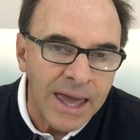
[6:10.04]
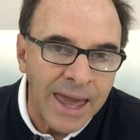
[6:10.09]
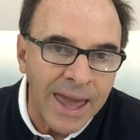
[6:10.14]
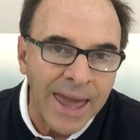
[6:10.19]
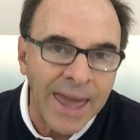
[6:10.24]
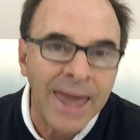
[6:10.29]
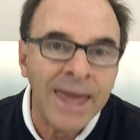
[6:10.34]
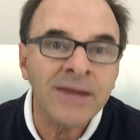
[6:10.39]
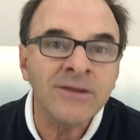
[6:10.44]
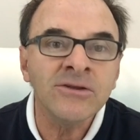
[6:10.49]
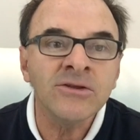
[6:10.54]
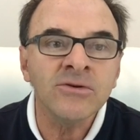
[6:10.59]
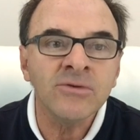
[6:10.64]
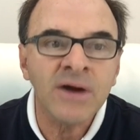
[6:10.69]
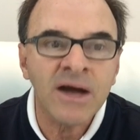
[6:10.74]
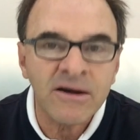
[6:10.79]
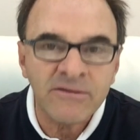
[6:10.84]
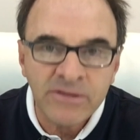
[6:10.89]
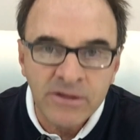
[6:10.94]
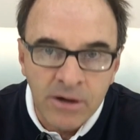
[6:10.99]
and you
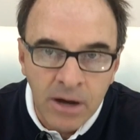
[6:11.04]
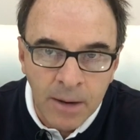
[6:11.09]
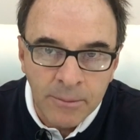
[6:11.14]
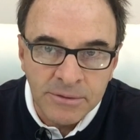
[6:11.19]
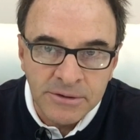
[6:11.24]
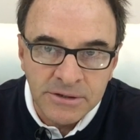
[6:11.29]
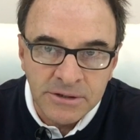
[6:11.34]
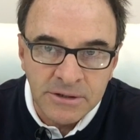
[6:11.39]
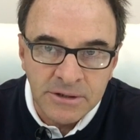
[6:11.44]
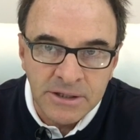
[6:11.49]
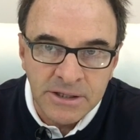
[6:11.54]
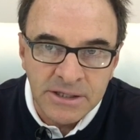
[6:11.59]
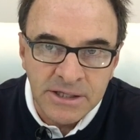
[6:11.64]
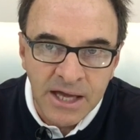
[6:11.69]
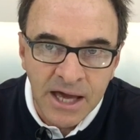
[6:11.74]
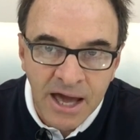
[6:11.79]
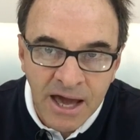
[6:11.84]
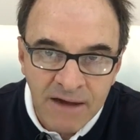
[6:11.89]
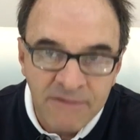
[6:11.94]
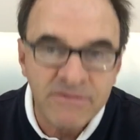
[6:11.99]
have the opportunity to
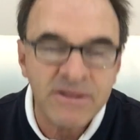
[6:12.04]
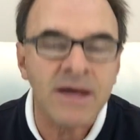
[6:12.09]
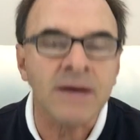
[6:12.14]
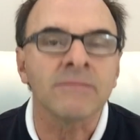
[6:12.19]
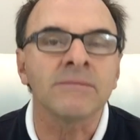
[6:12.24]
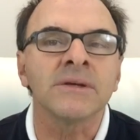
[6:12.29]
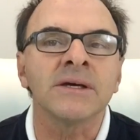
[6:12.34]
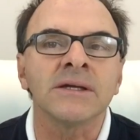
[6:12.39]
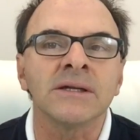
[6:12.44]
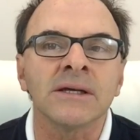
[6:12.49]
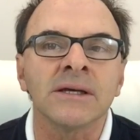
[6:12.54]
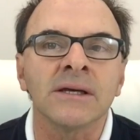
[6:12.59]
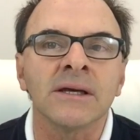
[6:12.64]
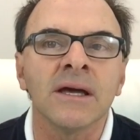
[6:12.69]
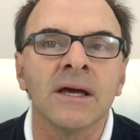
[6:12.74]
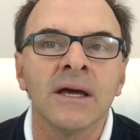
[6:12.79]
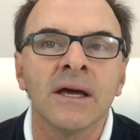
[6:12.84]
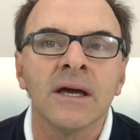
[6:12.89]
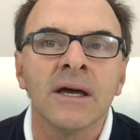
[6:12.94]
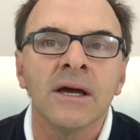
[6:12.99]
have that meeting,
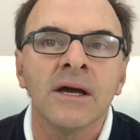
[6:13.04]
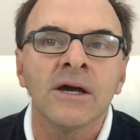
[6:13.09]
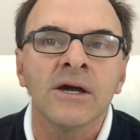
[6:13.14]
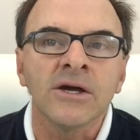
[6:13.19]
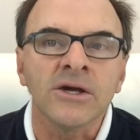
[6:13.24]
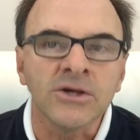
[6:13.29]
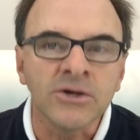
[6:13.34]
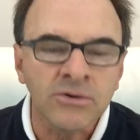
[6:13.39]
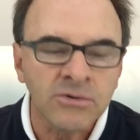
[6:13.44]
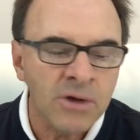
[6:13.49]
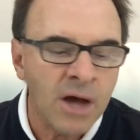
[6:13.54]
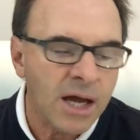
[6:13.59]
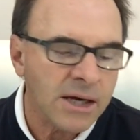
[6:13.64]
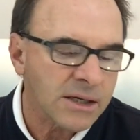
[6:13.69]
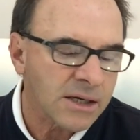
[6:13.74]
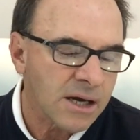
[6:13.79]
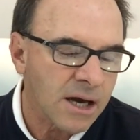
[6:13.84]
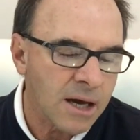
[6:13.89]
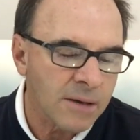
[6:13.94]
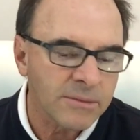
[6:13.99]
you're not
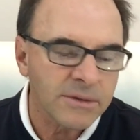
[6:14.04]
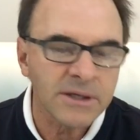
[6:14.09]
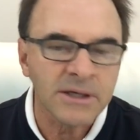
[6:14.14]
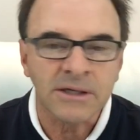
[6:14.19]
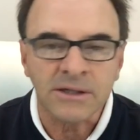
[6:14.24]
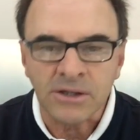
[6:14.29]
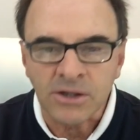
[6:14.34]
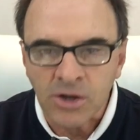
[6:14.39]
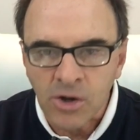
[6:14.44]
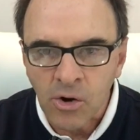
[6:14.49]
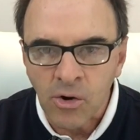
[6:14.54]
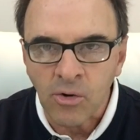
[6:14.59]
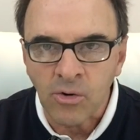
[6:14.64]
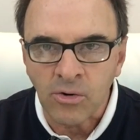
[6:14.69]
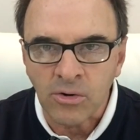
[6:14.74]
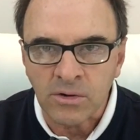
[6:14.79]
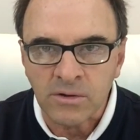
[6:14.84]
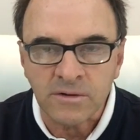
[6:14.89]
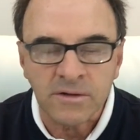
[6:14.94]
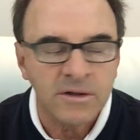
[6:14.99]
coming in
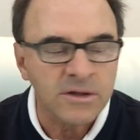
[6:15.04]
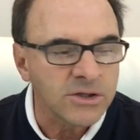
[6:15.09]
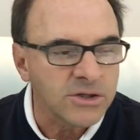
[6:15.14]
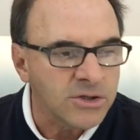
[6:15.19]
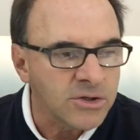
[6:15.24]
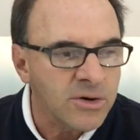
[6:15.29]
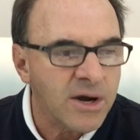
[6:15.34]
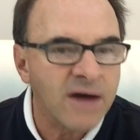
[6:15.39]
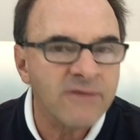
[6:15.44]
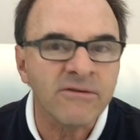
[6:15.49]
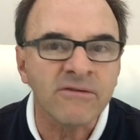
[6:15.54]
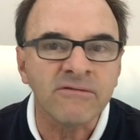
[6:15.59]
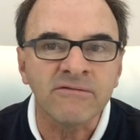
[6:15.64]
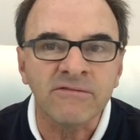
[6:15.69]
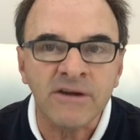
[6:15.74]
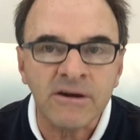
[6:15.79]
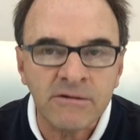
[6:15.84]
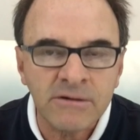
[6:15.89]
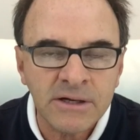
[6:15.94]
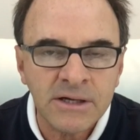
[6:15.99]
cold. You have a
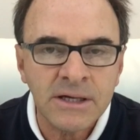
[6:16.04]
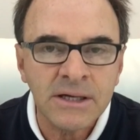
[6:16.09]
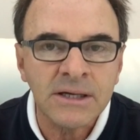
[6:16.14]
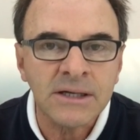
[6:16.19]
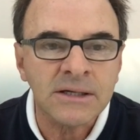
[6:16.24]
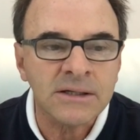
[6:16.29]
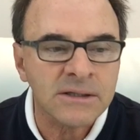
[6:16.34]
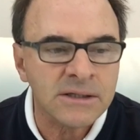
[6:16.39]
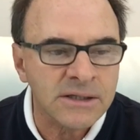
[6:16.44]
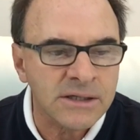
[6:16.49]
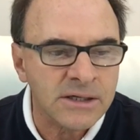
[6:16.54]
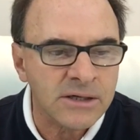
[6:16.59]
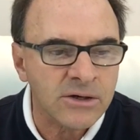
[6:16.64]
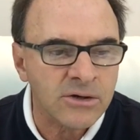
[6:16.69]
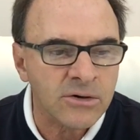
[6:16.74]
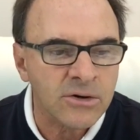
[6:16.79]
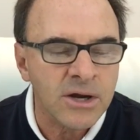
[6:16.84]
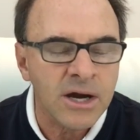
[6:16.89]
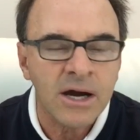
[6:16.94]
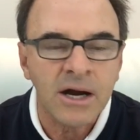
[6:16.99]
very
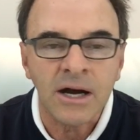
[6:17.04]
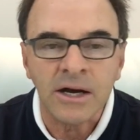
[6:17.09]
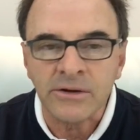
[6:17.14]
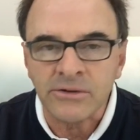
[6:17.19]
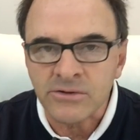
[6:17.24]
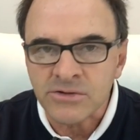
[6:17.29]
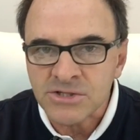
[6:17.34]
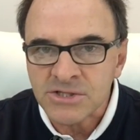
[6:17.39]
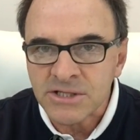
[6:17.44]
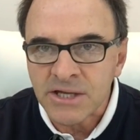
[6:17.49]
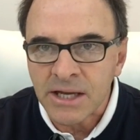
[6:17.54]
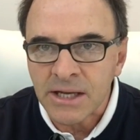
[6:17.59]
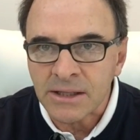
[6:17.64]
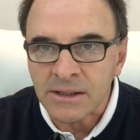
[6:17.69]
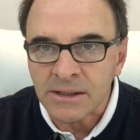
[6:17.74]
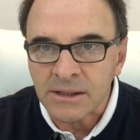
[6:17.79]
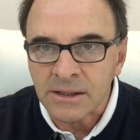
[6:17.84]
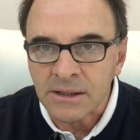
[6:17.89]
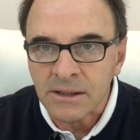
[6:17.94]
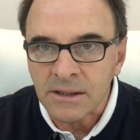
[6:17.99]
clear
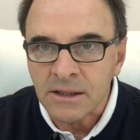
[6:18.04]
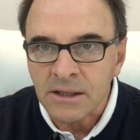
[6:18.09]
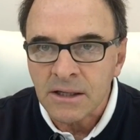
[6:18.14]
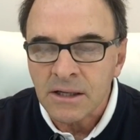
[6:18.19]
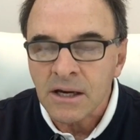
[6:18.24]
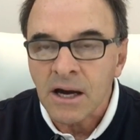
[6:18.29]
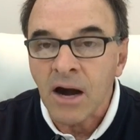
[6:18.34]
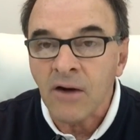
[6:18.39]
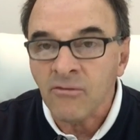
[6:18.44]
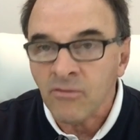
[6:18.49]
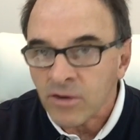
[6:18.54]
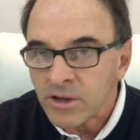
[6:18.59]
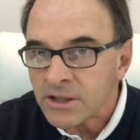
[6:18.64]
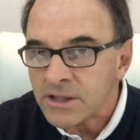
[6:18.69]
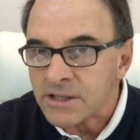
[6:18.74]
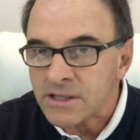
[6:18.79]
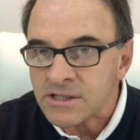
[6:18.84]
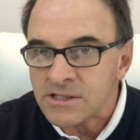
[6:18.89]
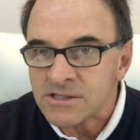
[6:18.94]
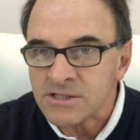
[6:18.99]
understanding of what it
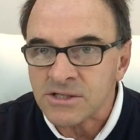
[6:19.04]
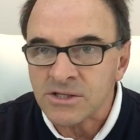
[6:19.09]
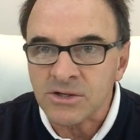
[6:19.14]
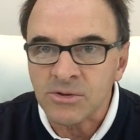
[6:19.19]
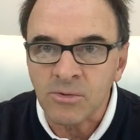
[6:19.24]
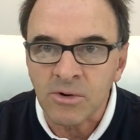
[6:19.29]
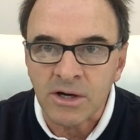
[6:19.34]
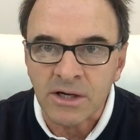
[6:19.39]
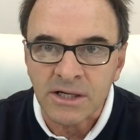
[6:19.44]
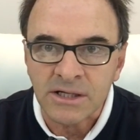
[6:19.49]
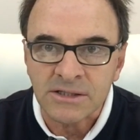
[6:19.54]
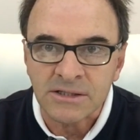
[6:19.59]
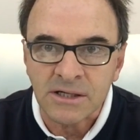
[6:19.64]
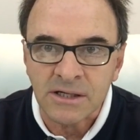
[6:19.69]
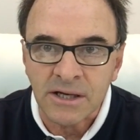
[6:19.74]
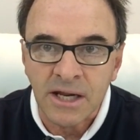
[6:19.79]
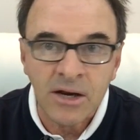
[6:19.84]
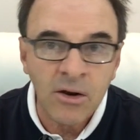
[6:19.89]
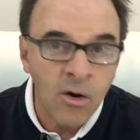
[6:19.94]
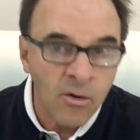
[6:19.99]
is you want to get done.
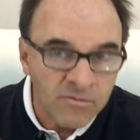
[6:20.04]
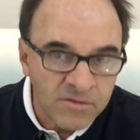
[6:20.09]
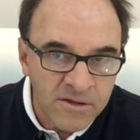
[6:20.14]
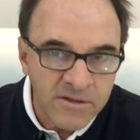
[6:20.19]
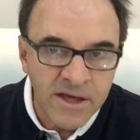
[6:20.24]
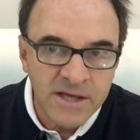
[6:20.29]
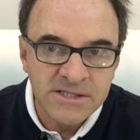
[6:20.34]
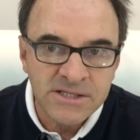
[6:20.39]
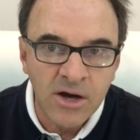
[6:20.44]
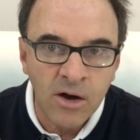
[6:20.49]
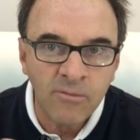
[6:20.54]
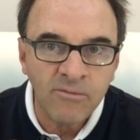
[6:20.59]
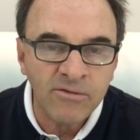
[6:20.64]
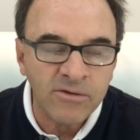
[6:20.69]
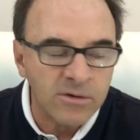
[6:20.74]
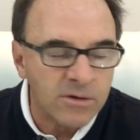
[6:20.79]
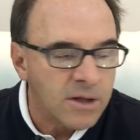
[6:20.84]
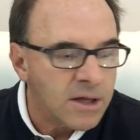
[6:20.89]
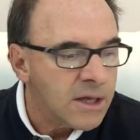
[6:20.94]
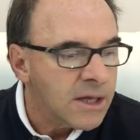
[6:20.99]
And hopefully that's
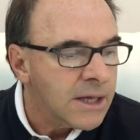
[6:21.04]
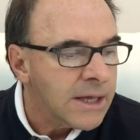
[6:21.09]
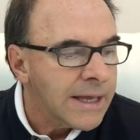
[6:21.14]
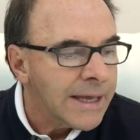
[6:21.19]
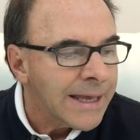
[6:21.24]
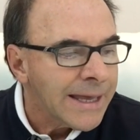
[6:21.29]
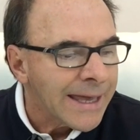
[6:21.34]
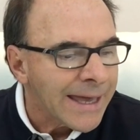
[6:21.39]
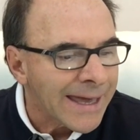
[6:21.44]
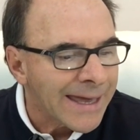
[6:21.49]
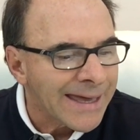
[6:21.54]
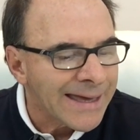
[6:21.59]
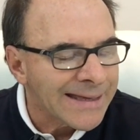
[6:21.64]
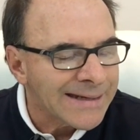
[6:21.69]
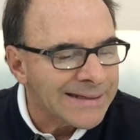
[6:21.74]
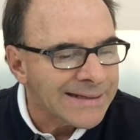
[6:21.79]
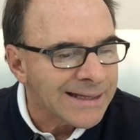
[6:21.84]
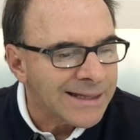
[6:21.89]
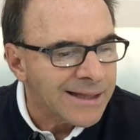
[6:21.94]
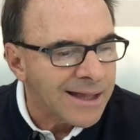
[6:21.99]
helpful.
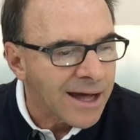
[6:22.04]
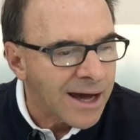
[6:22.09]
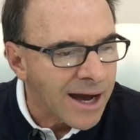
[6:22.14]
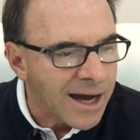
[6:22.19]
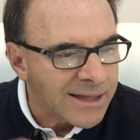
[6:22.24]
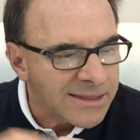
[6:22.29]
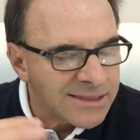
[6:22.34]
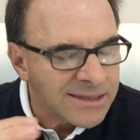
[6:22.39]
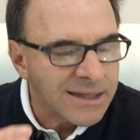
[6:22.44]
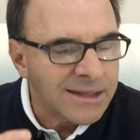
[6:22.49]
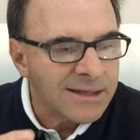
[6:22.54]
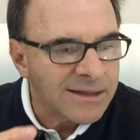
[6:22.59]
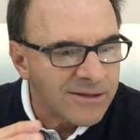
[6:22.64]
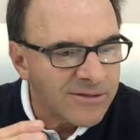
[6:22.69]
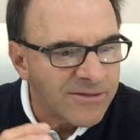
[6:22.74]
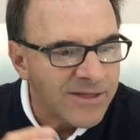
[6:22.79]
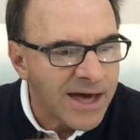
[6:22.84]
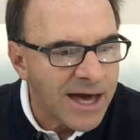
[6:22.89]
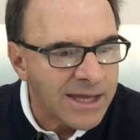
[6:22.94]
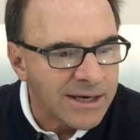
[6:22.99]
And I think
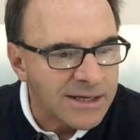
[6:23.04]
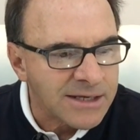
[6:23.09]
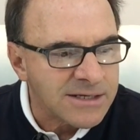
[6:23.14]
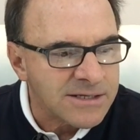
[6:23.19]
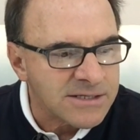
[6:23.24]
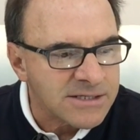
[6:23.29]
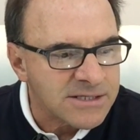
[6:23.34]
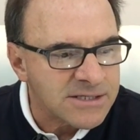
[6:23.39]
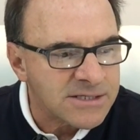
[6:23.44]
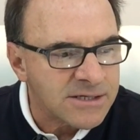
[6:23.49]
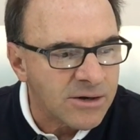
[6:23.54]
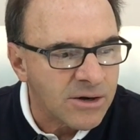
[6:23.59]
that is